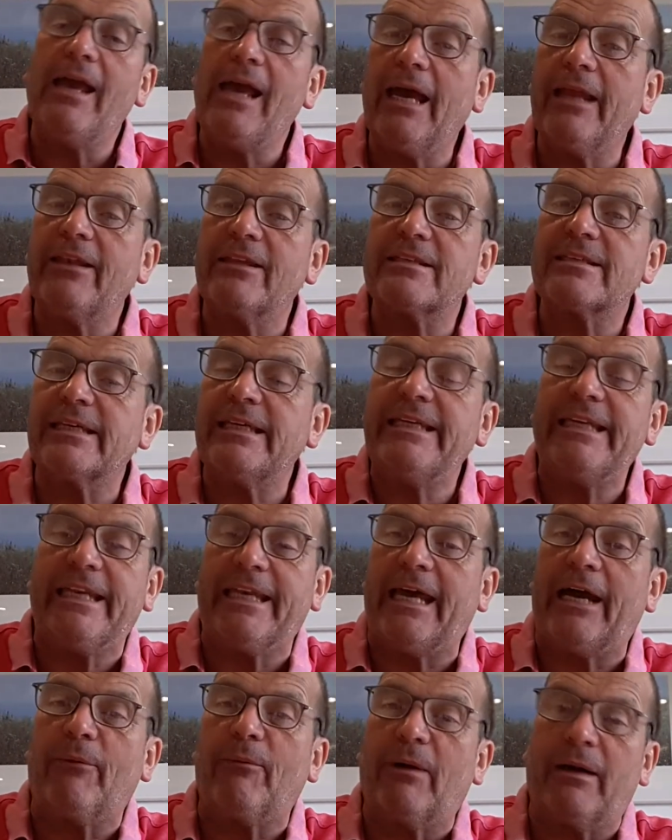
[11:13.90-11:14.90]
hadn't seen it
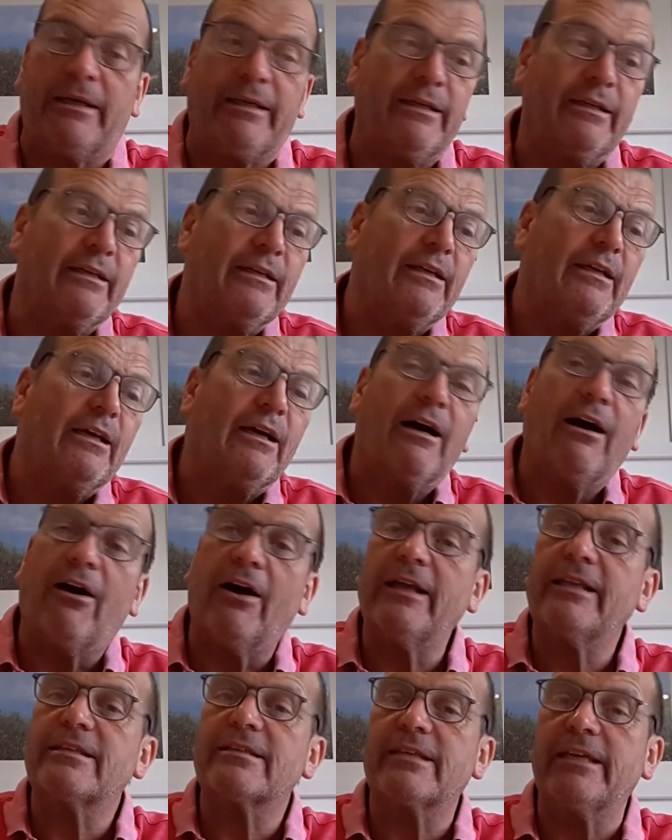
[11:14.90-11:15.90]
that way.
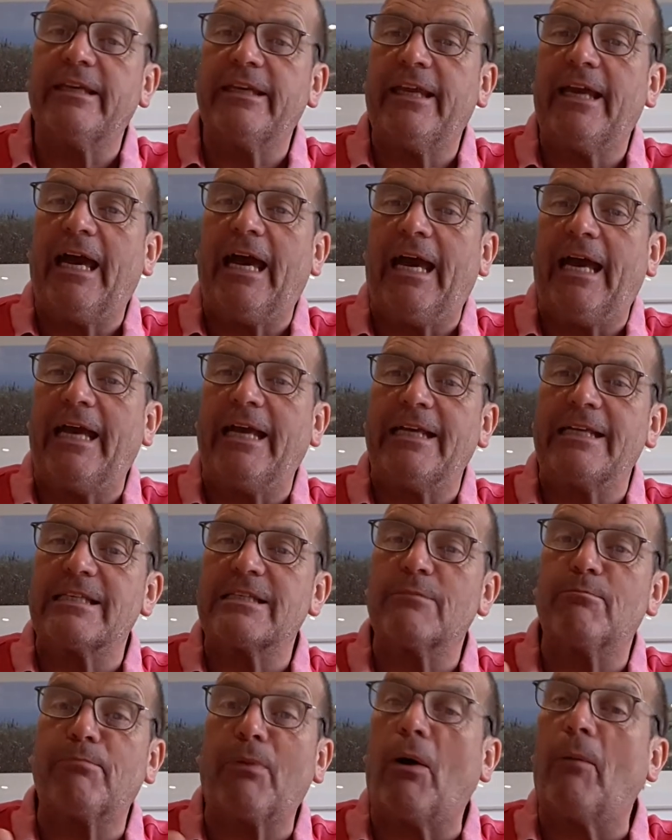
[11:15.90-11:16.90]
I'd seen it as
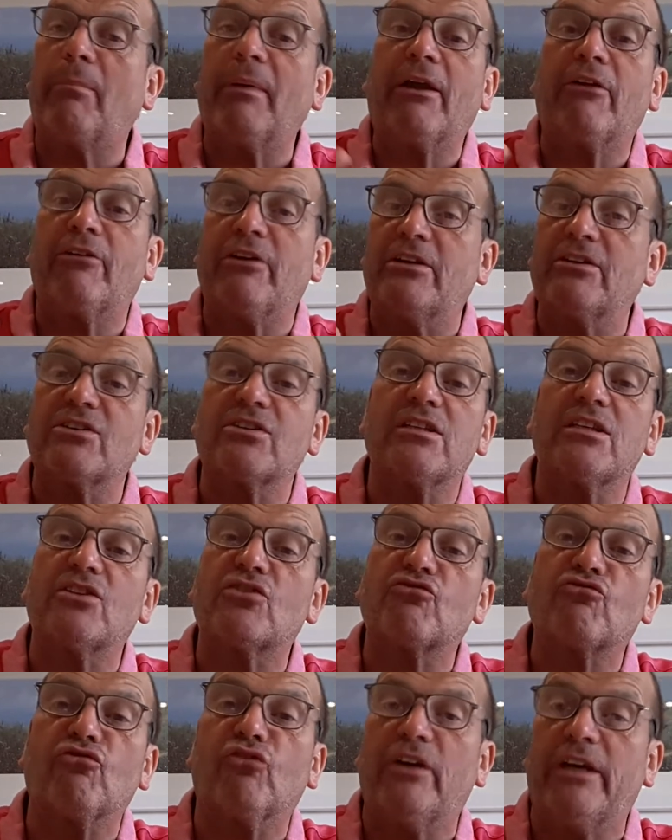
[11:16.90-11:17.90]
barbarians
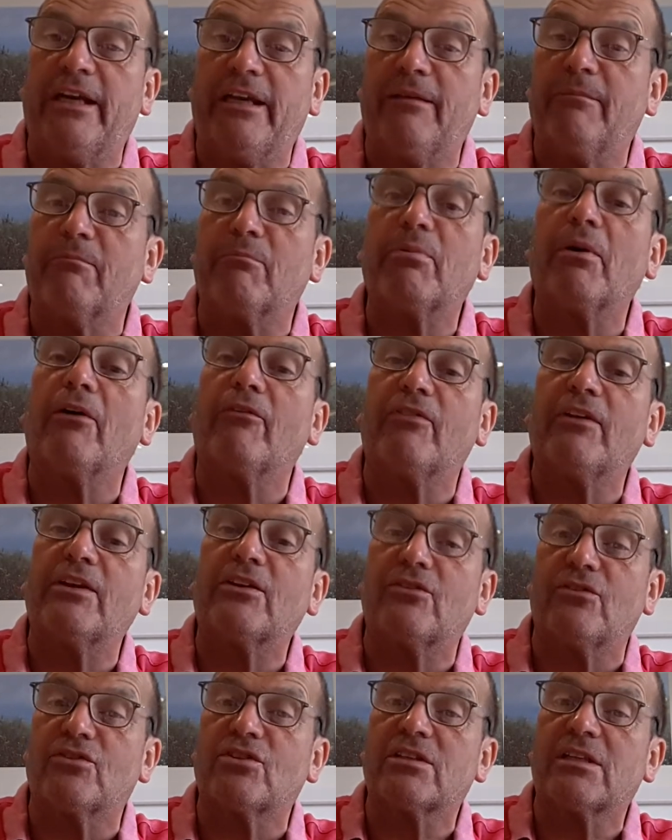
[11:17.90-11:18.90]
destroying perfectly
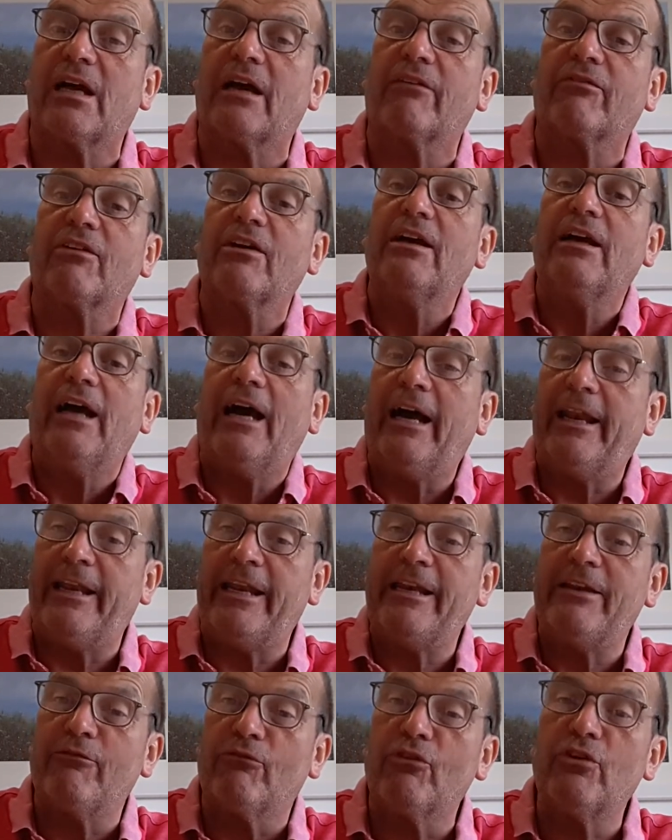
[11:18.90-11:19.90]
good stuff and
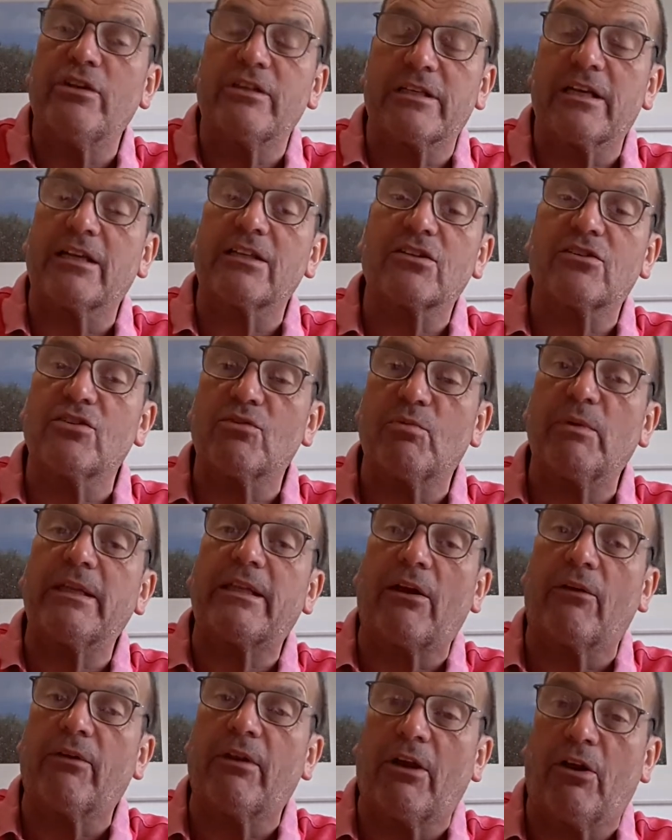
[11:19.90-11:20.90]
then it ruins us because we
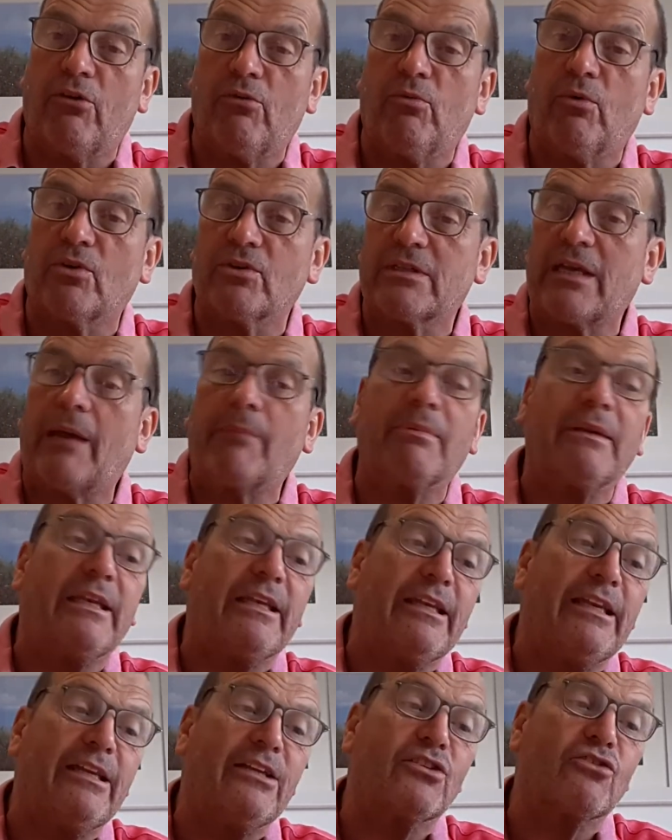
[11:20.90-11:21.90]
don't know what's happened
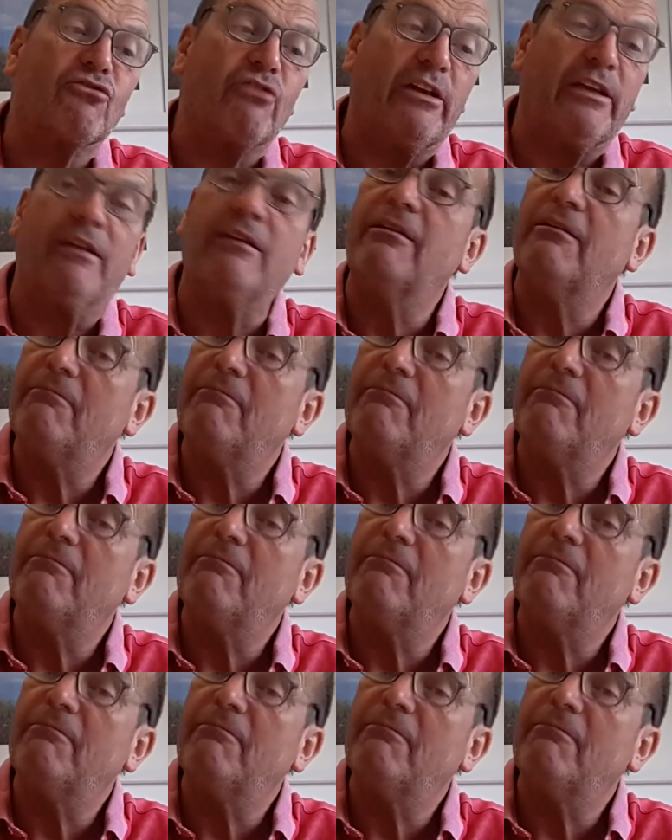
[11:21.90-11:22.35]
in history.